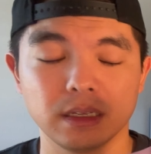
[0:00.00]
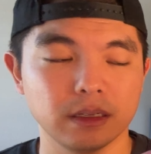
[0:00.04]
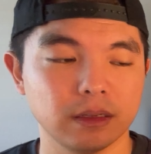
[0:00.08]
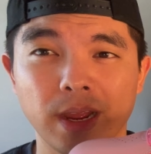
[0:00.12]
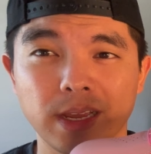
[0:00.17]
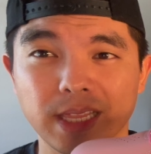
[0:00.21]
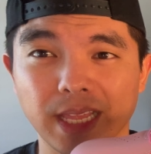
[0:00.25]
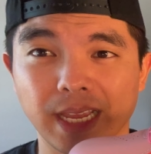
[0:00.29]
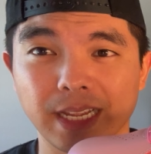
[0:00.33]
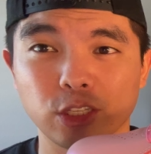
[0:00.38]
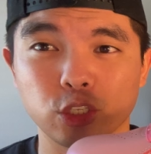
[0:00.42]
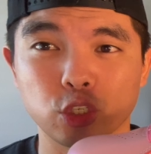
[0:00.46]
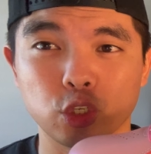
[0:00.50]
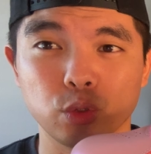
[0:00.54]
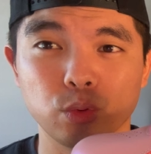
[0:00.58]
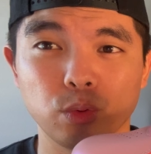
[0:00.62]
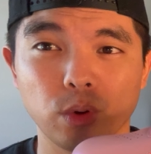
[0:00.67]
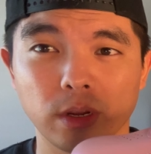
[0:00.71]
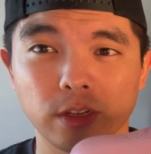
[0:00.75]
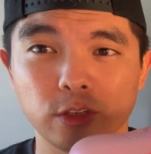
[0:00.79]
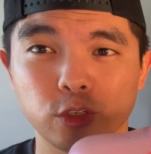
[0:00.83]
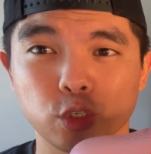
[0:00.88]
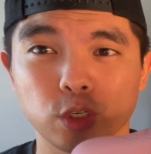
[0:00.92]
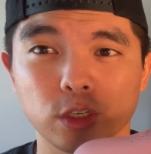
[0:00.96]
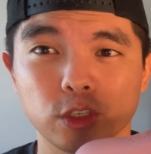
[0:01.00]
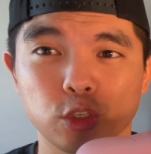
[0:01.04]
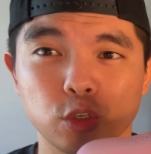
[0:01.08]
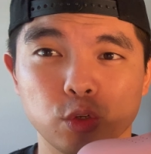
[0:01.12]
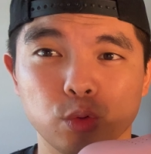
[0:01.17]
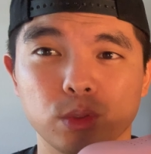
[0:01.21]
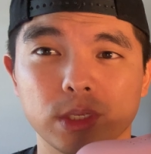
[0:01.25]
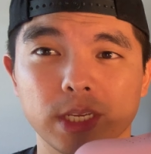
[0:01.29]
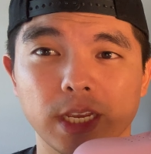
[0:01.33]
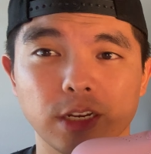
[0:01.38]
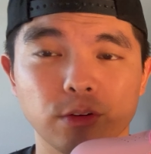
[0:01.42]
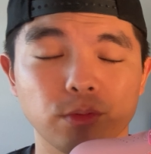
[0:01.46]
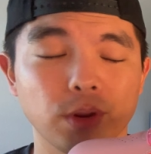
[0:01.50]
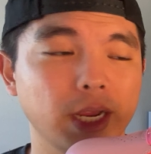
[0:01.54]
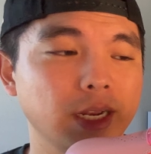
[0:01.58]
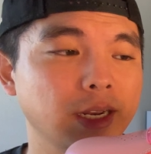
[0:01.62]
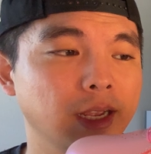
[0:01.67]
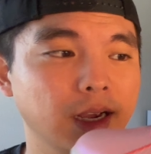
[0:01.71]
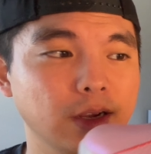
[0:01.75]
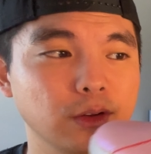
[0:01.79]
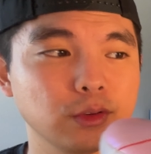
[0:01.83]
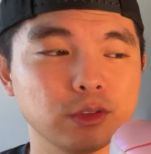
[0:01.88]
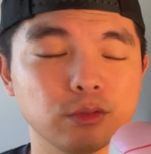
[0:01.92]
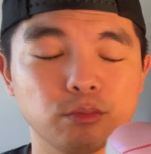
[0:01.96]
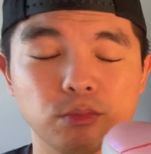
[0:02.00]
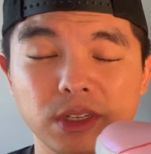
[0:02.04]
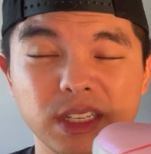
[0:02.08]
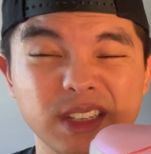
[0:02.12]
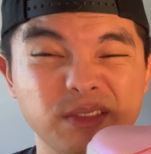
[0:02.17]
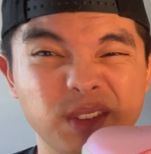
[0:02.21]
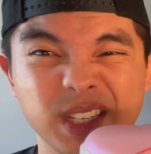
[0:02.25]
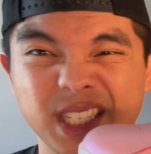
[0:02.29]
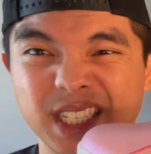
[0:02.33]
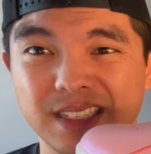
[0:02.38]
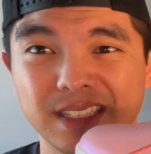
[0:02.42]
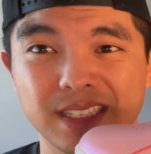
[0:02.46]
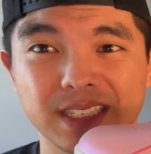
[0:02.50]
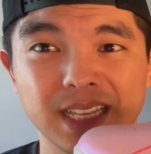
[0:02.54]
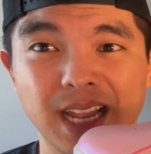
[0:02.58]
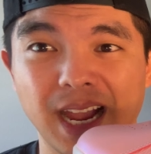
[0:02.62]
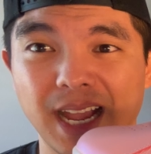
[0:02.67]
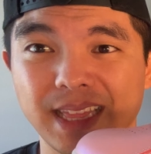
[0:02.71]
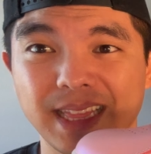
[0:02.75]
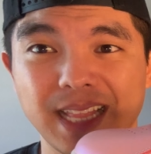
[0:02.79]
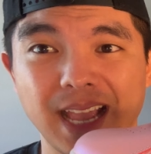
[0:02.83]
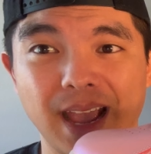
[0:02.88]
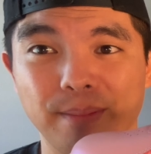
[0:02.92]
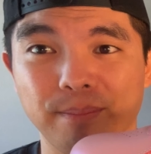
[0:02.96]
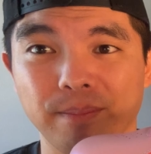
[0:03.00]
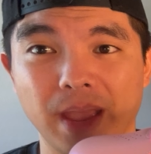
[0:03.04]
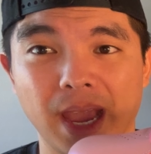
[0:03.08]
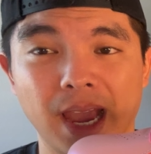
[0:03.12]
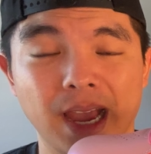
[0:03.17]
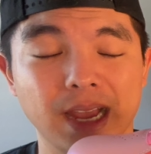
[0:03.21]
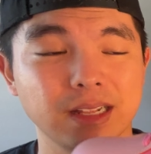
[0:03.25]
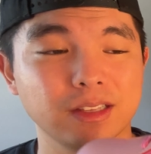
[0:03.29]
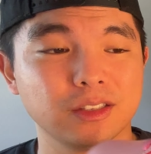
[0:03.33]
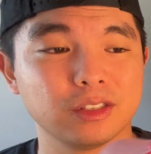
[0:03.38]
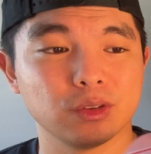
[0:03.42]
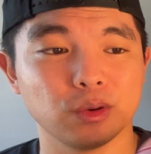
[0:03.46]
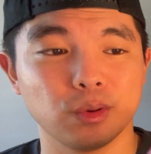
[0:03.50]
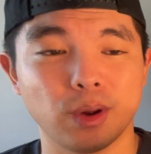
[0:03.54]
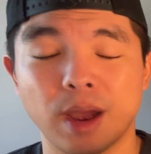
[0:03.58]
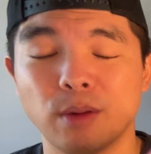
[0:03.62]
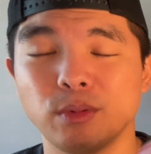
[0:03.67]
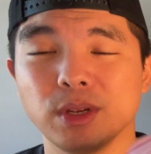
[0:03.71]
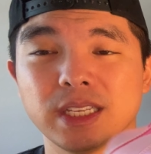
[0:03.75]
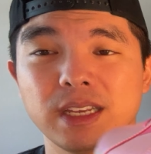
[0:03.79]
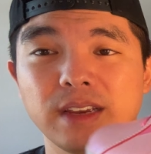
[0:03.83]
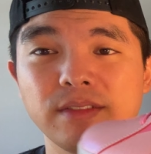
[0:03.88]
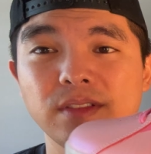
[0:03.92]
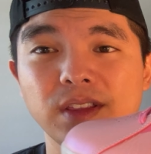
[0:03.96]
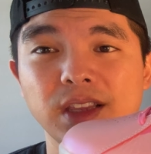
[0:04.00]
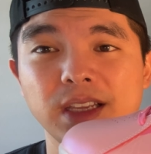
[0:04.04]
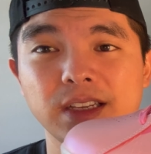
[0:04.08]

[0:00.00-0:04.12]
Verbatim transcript: I'm like 200, 210 right now, which is not that bad. So I would definitely